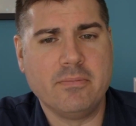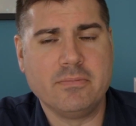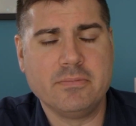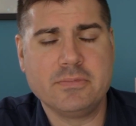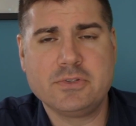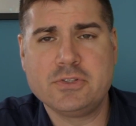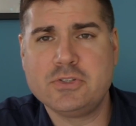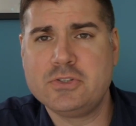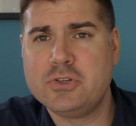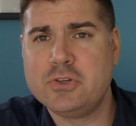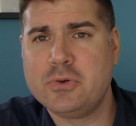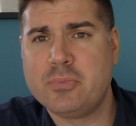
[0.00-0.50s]

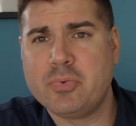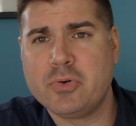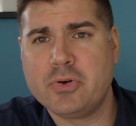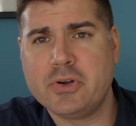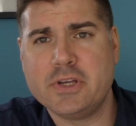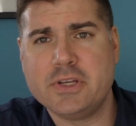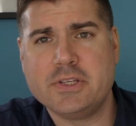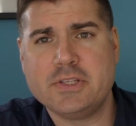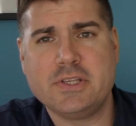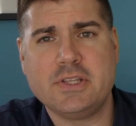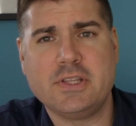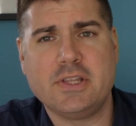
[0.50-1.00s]
Super
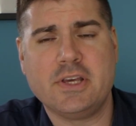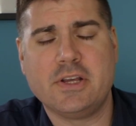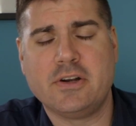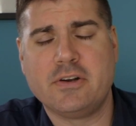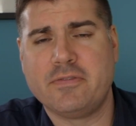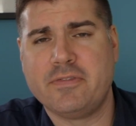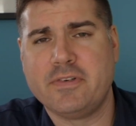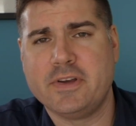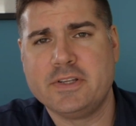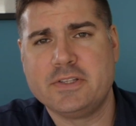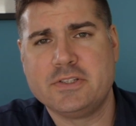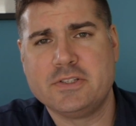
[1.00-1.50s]
easy. The
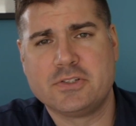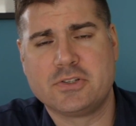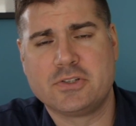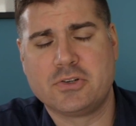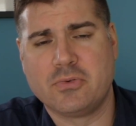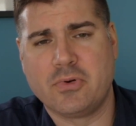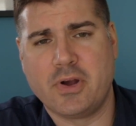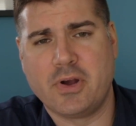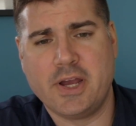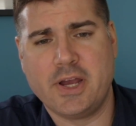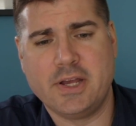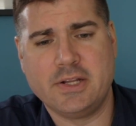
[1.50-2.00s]
interface is
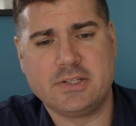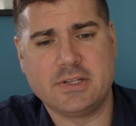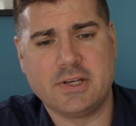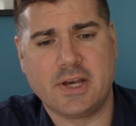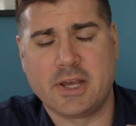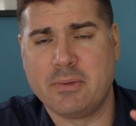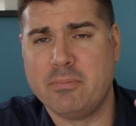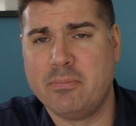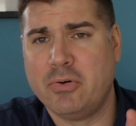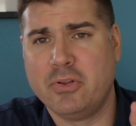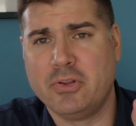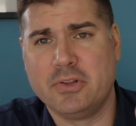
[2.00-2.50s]
great. I
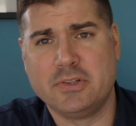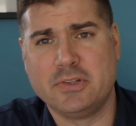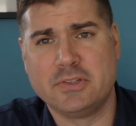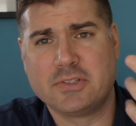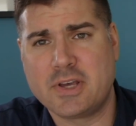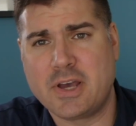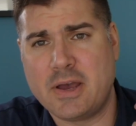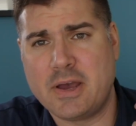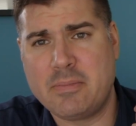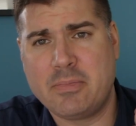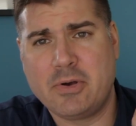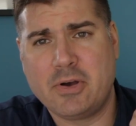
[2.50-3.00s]
can pull in
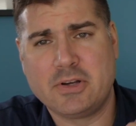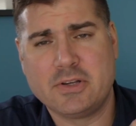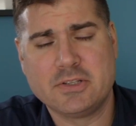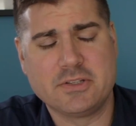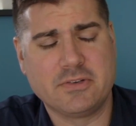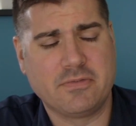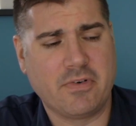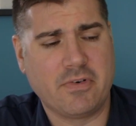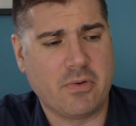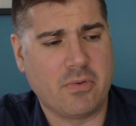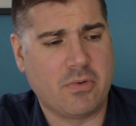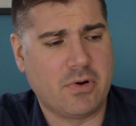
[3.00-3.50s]
Skype calls
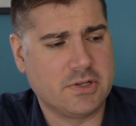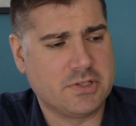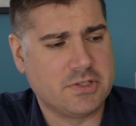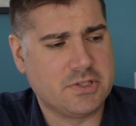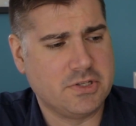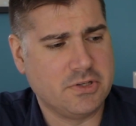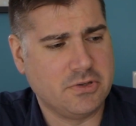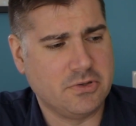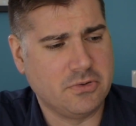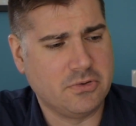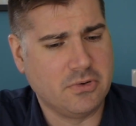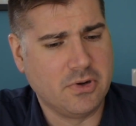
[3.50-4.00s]
if I want
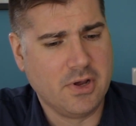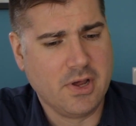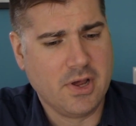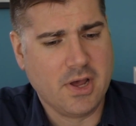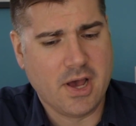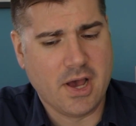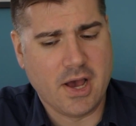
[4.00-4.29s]
to.